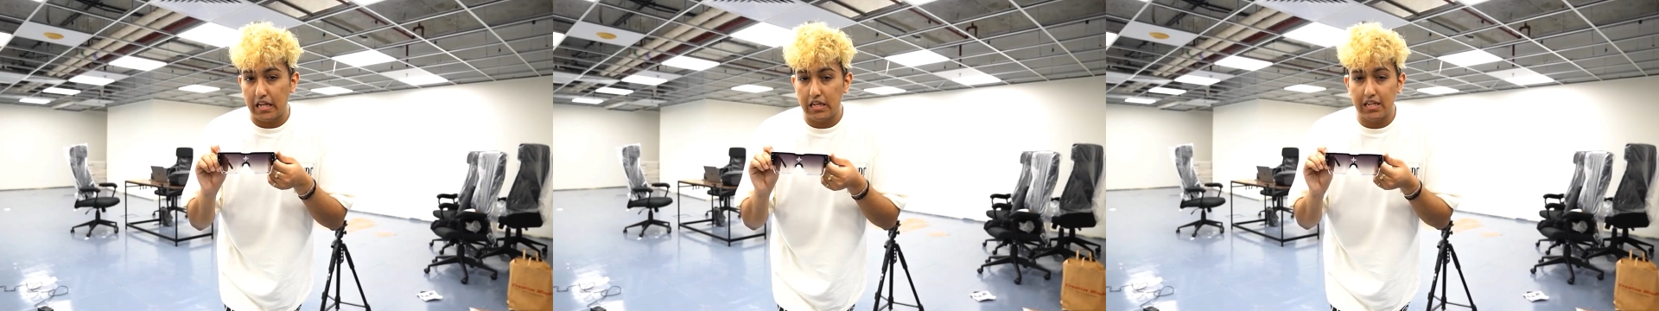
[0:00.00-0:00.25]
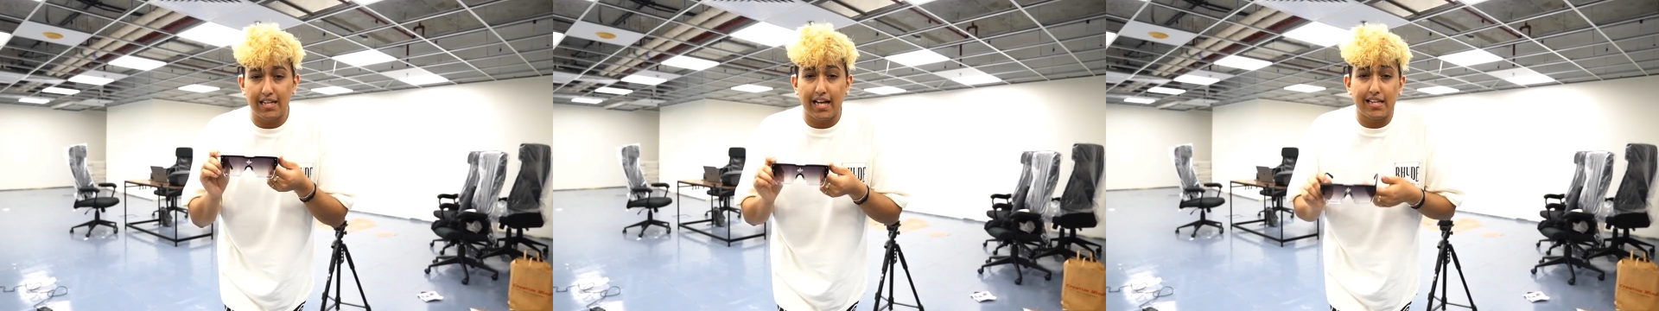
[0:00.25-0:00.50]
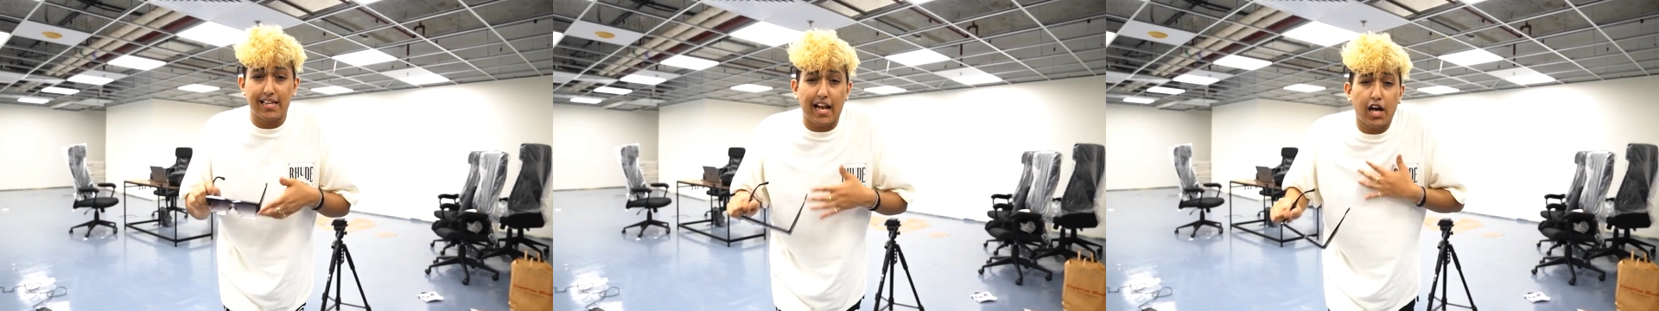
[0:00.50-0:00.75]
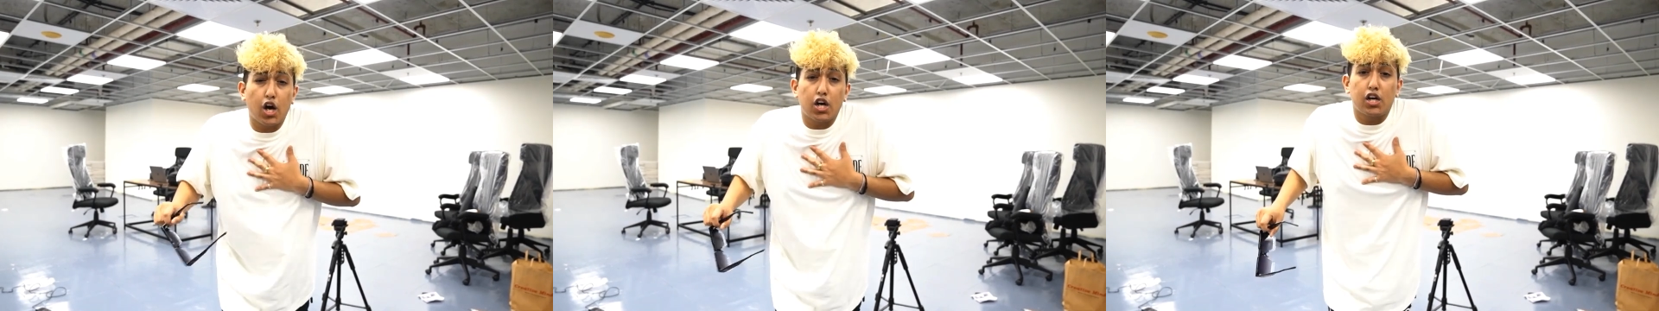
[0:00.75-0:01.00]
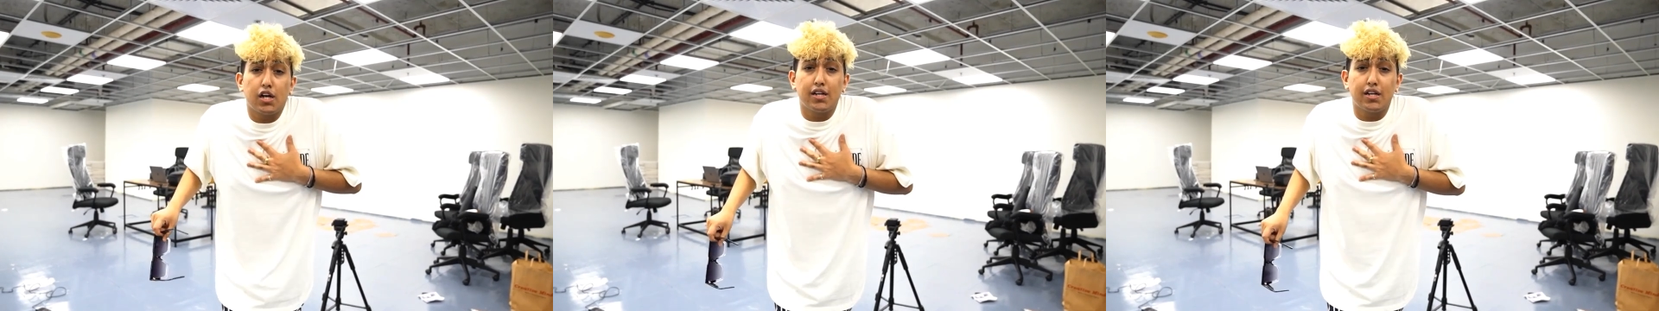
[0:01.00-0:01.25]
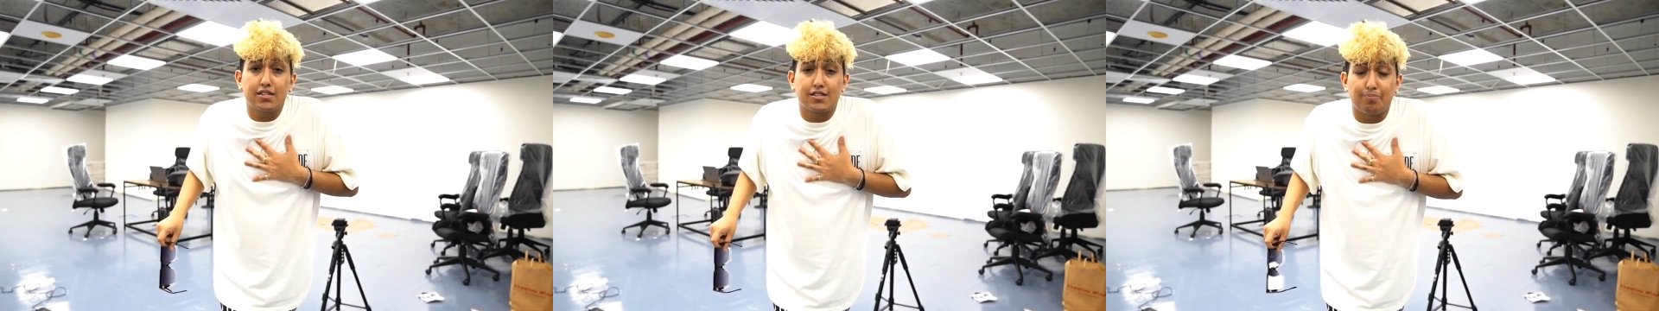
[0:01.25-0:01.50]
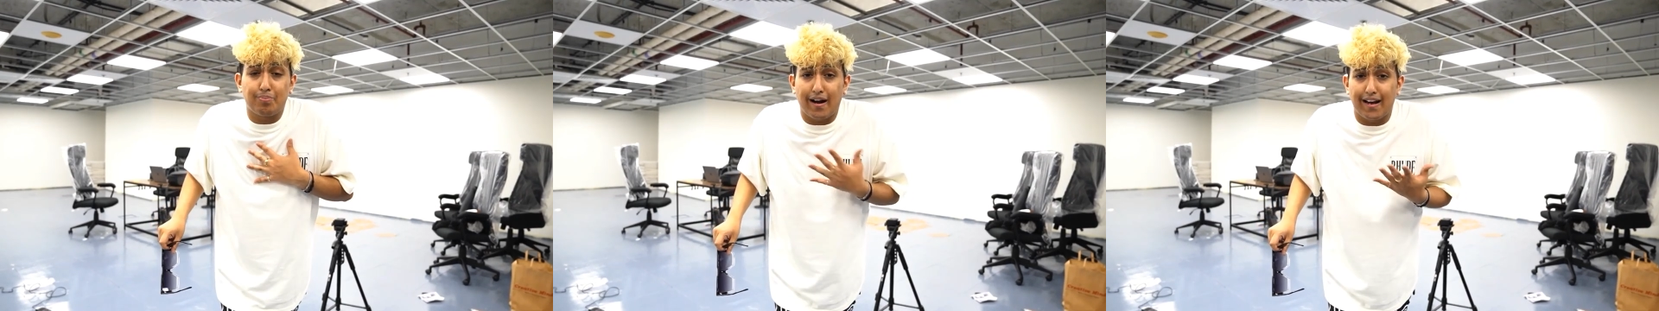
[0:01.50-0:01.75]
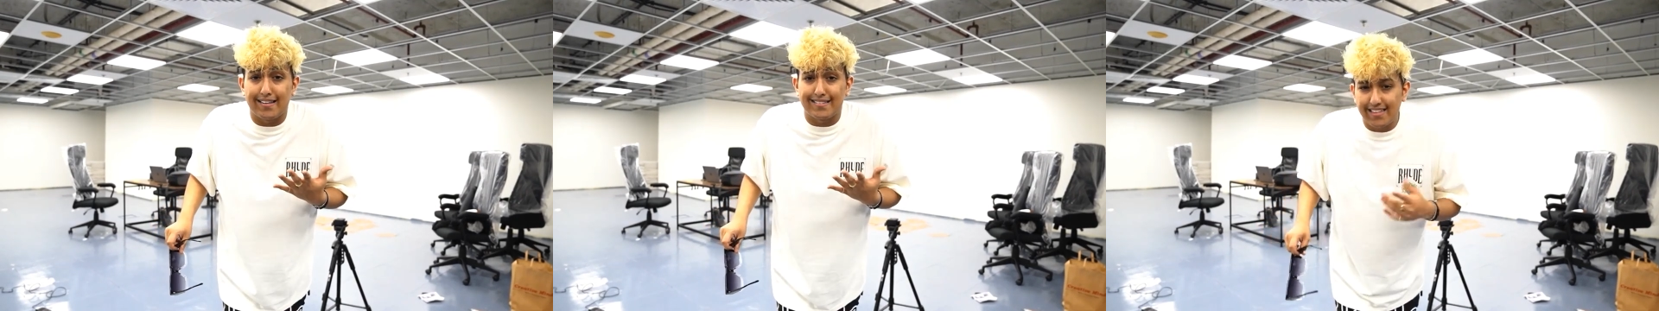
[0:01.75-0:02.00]
her that I got her a little
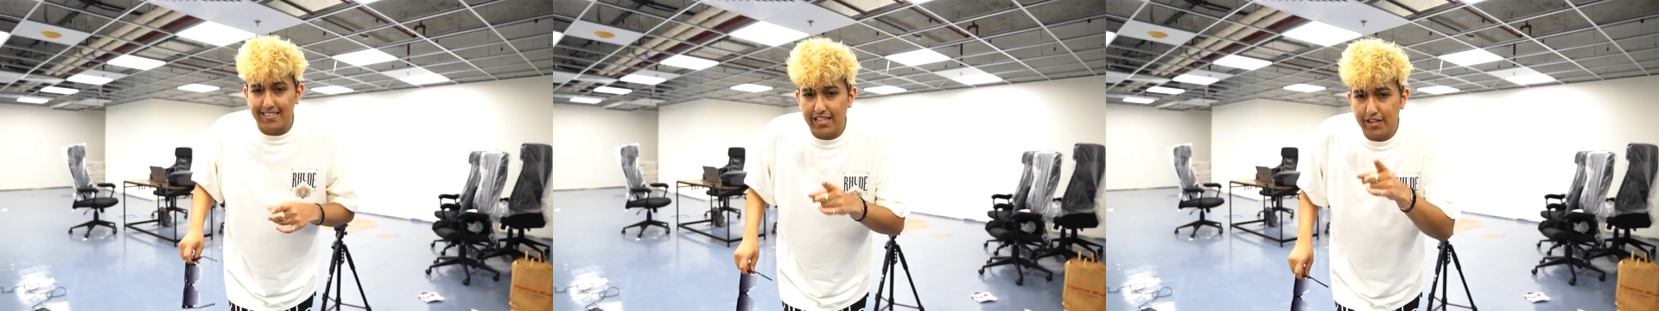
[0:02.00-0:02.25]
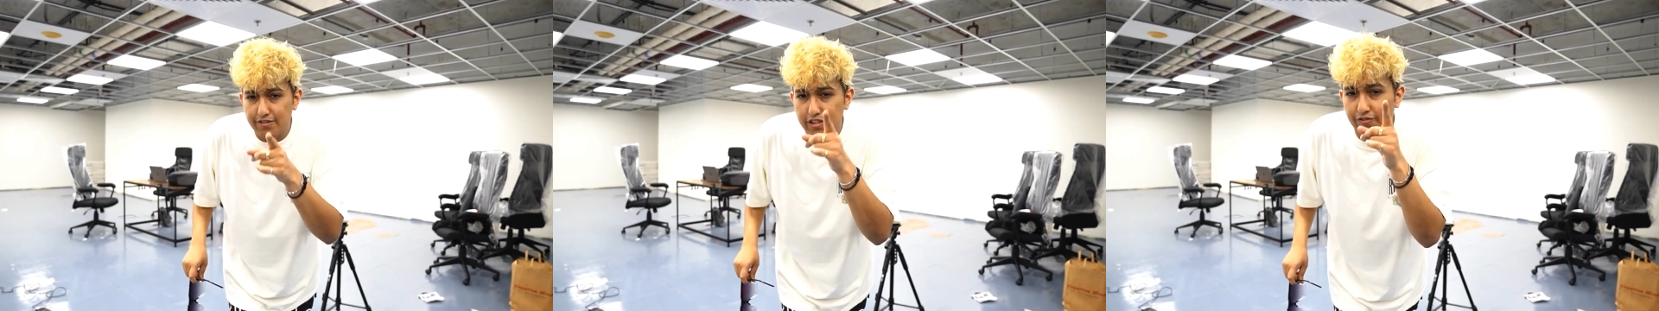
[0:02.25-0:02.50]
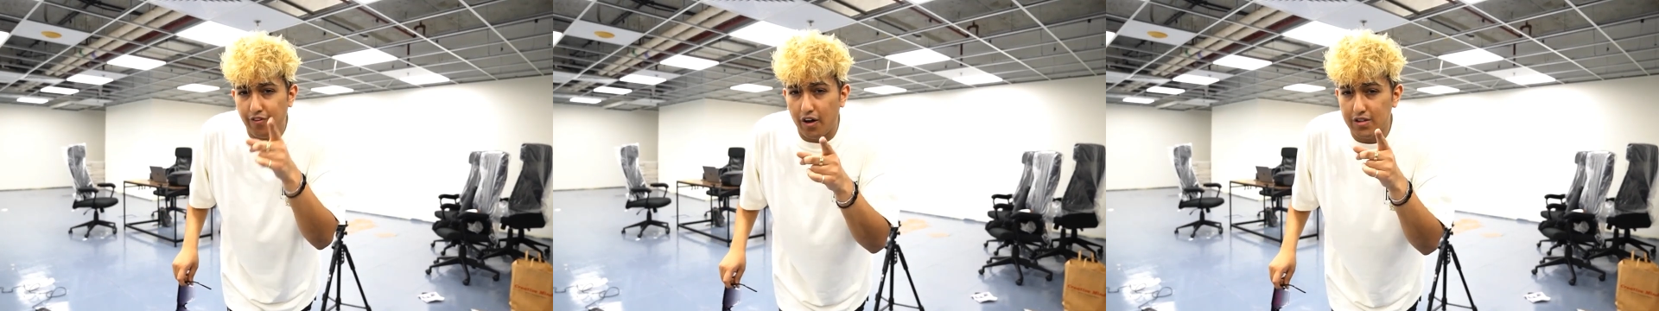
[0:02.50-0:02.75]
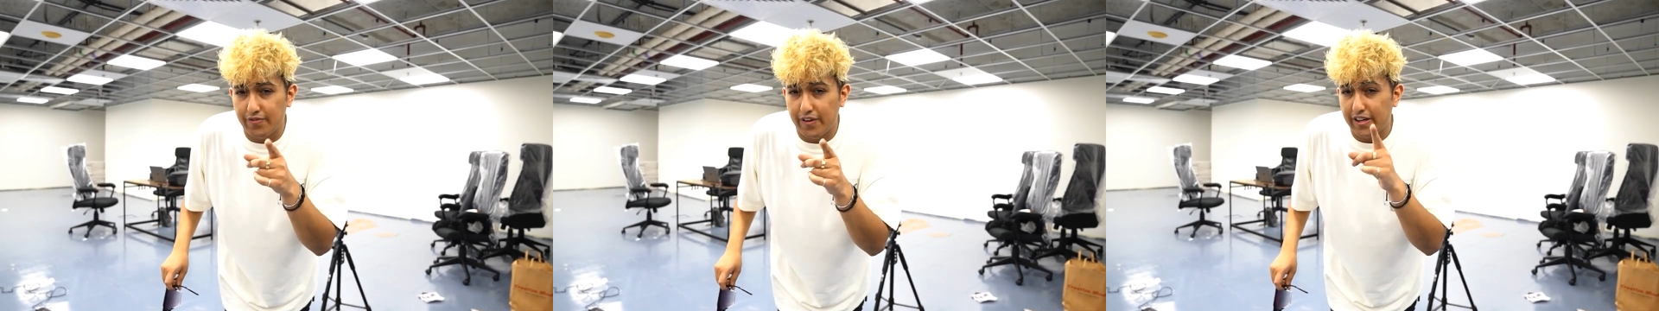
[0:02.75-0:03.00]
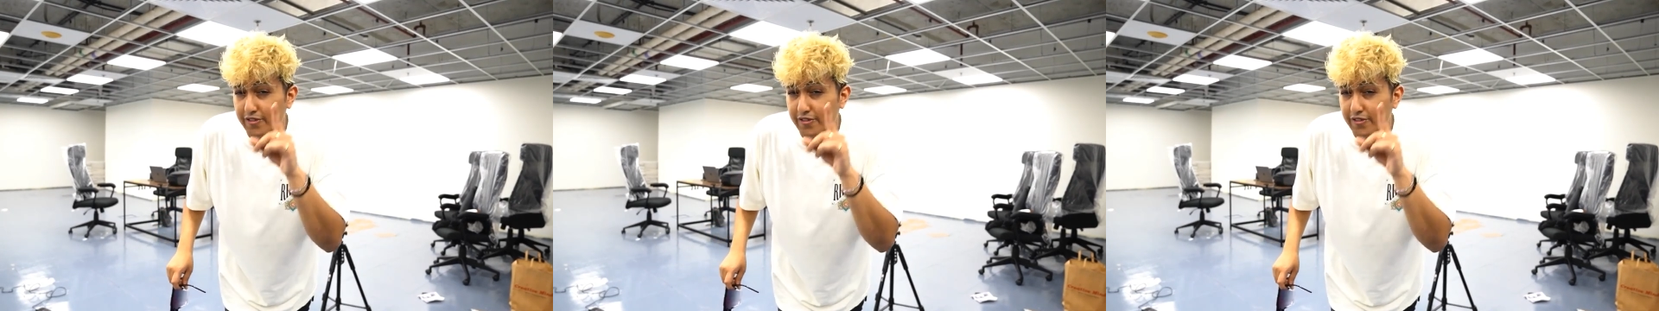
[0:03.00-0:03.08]
surprise. Let's see if she falls for it.